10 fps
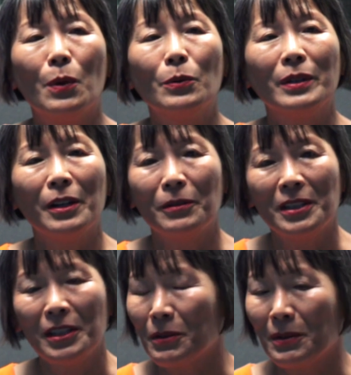I won't
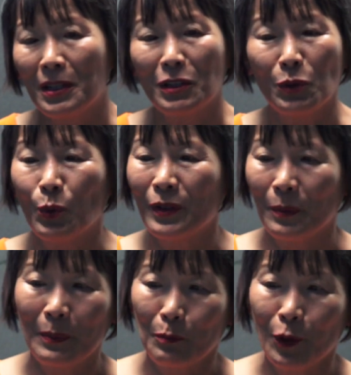guarantee you that you're going to win
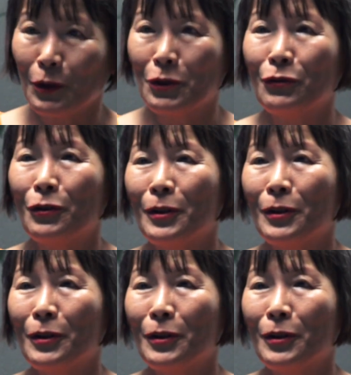a Pulitzer